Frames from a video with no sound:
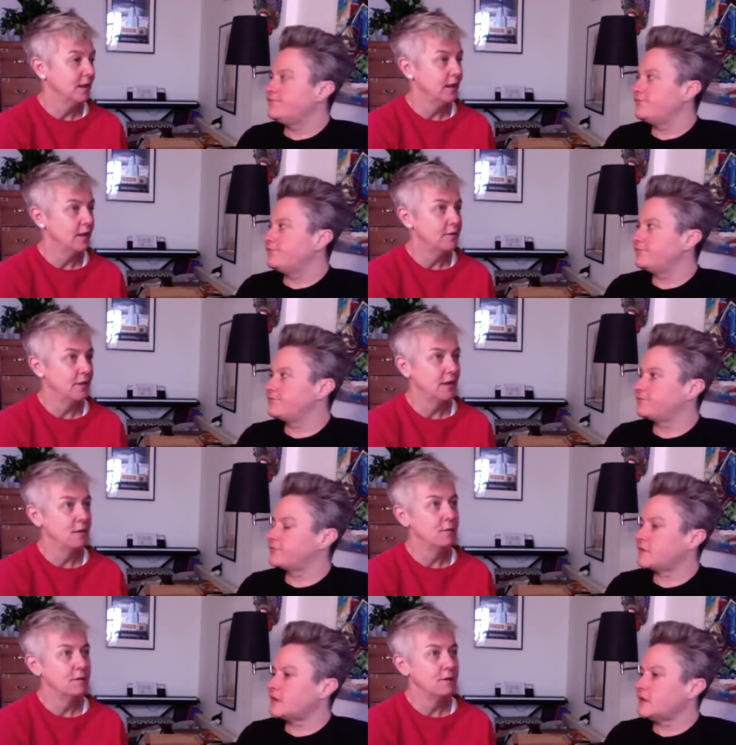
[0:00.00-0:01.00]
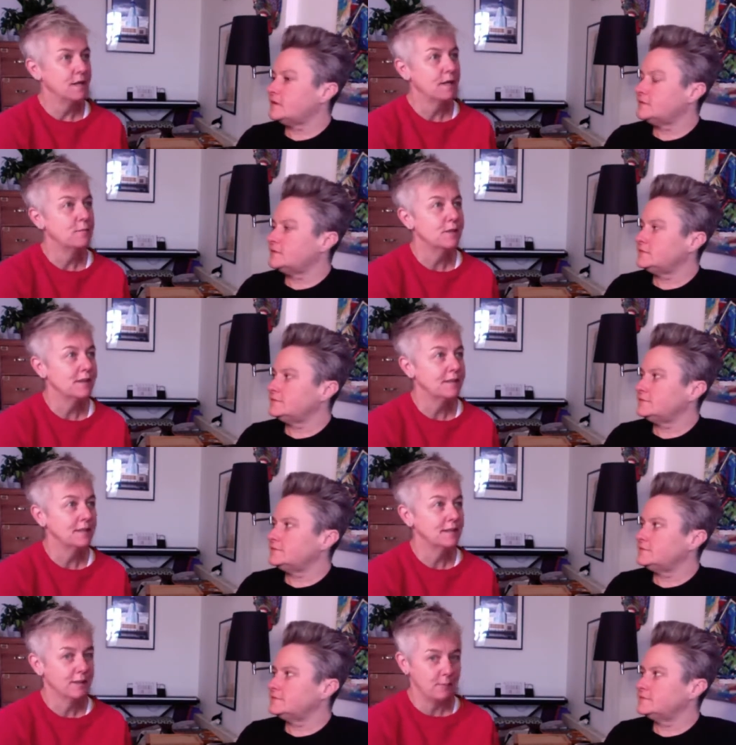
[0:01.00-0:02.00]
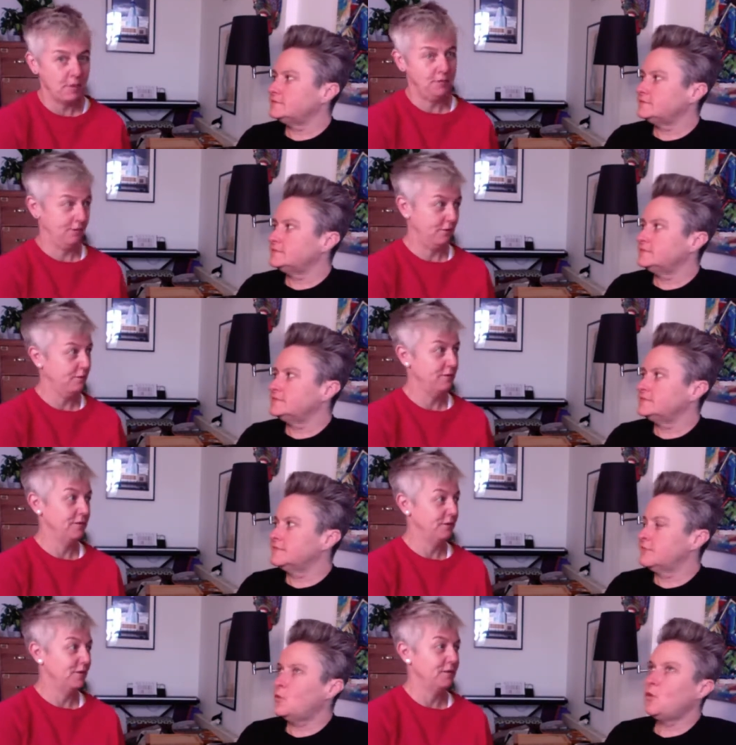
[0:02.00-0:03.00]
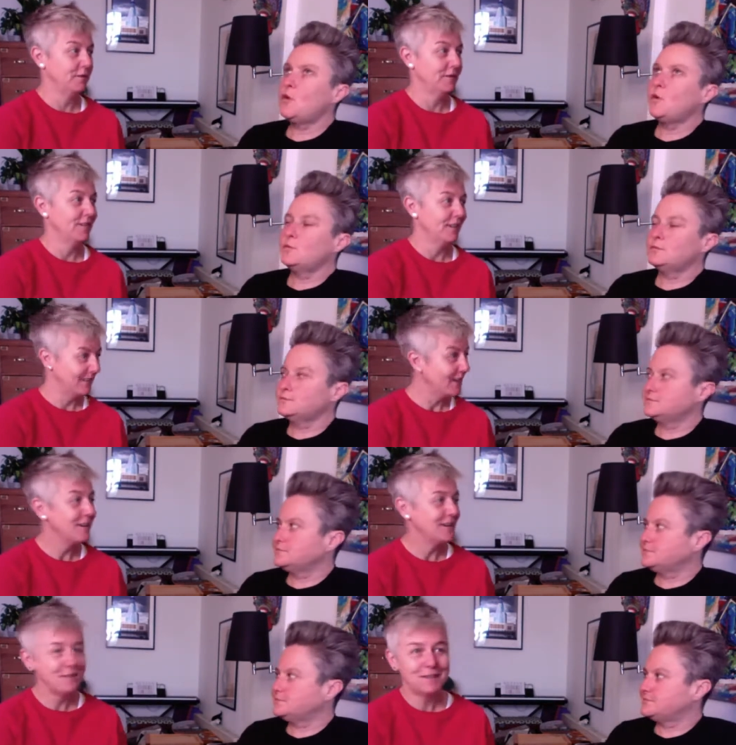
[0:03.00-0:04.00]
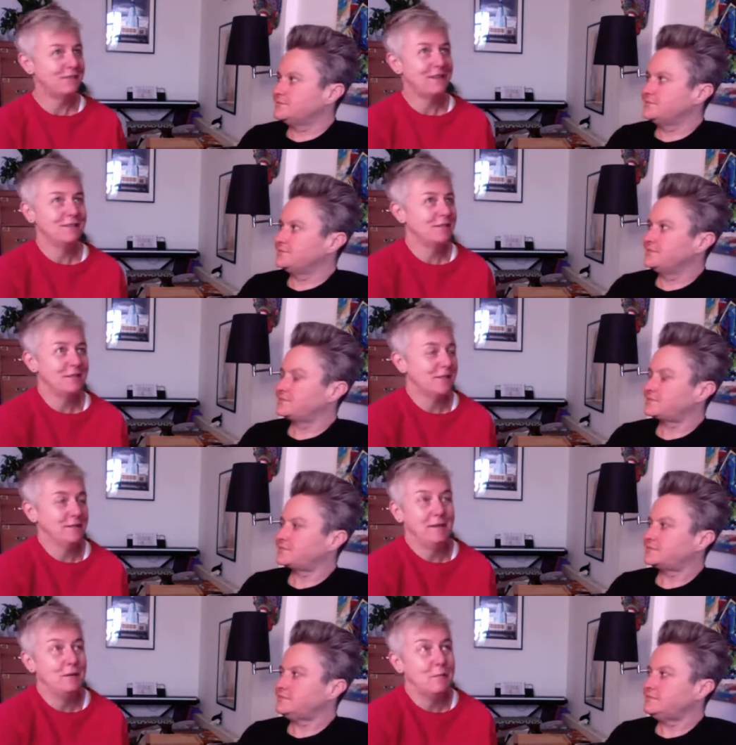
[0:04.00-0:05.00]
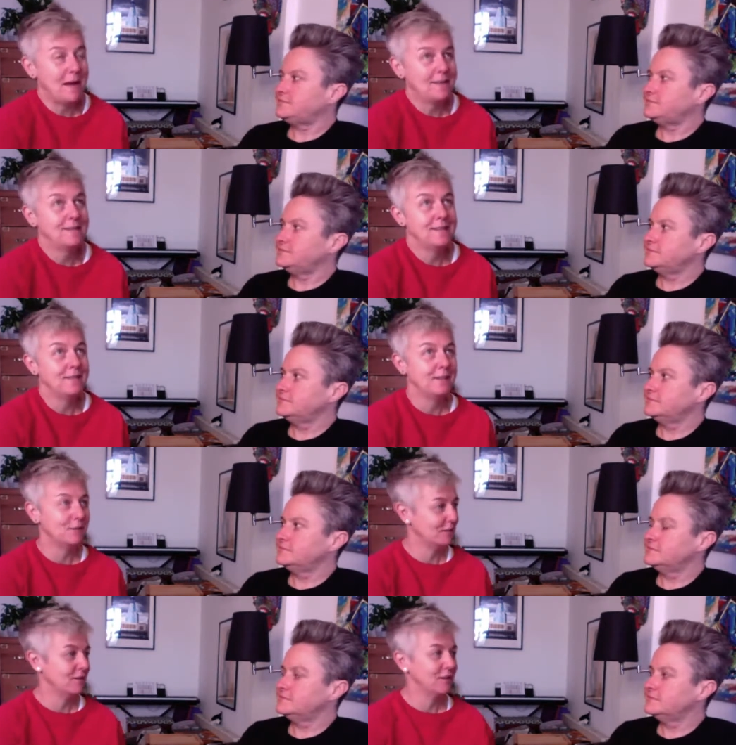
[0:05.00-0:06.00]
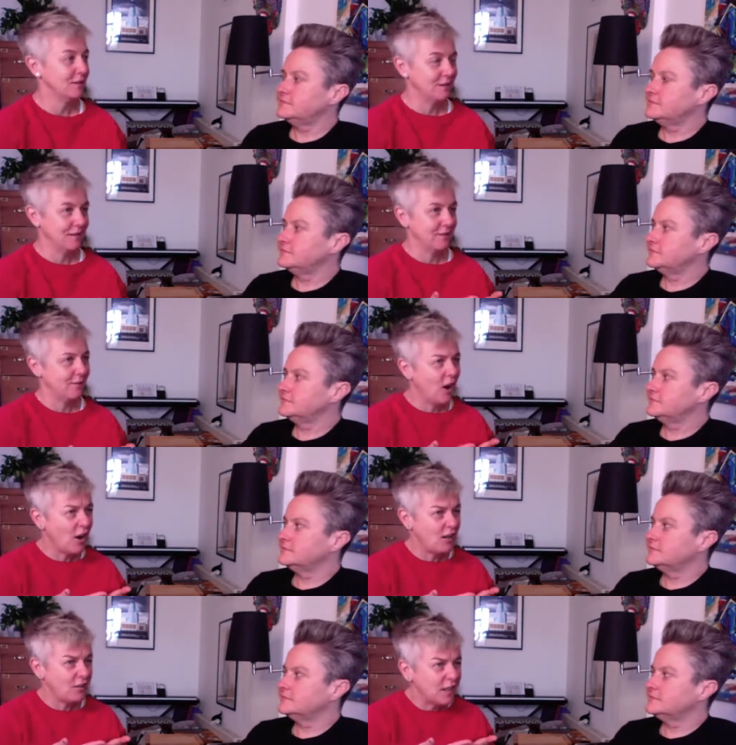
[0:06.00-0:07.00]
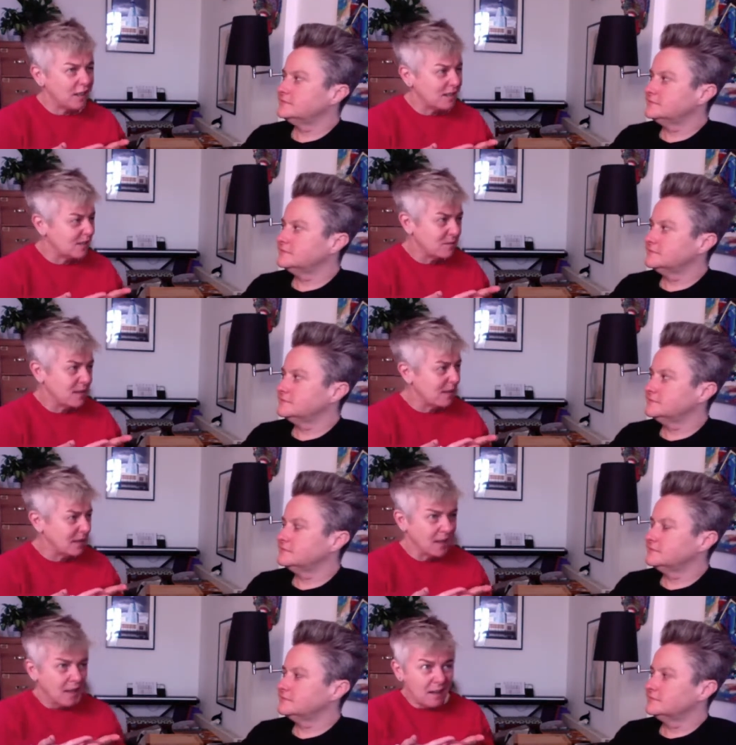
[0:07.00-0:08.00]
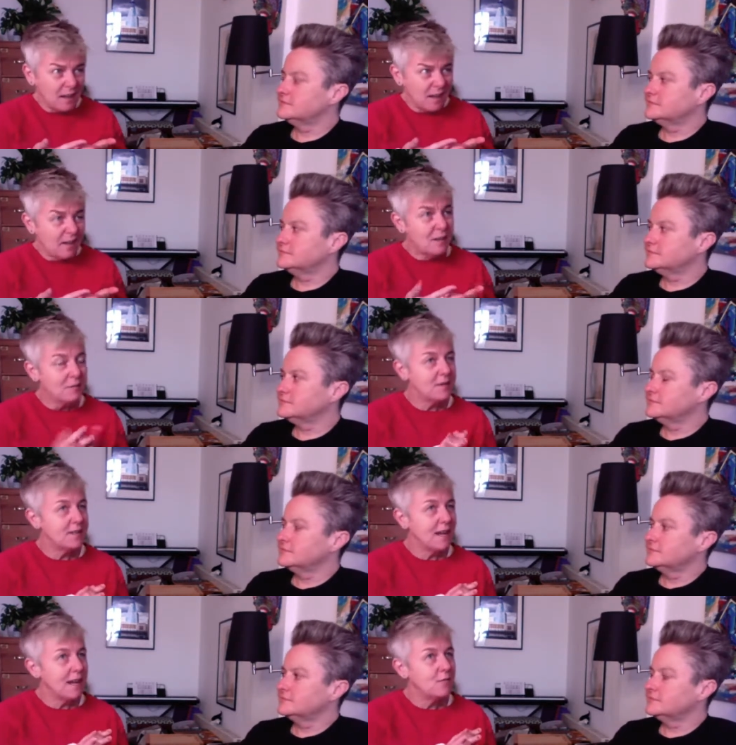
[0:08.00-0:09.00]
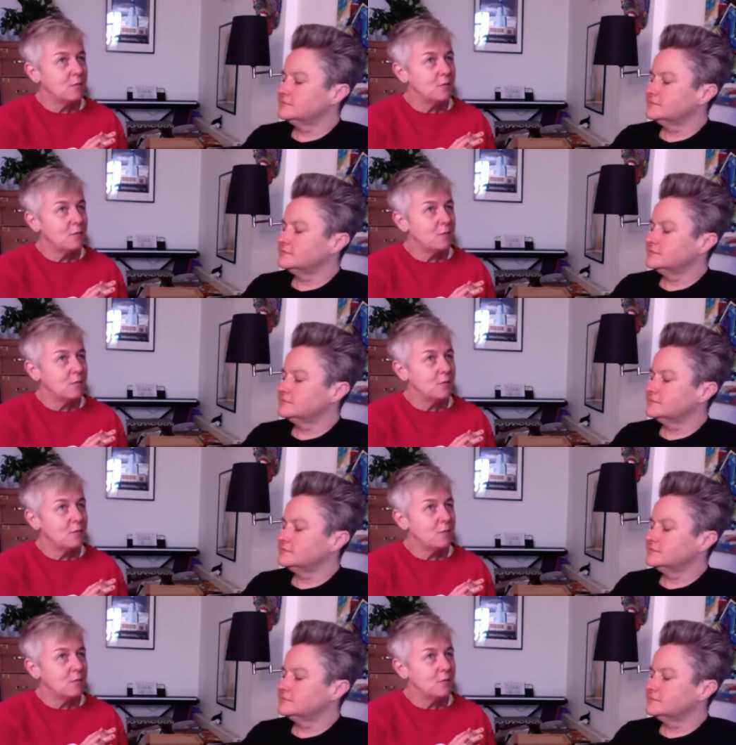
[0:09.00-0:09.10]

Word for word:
Speaker 1: and I was celebrating a month. So, I know. I mean, it felt it felt massive, and I was looking at thinking five years. I mean, but now,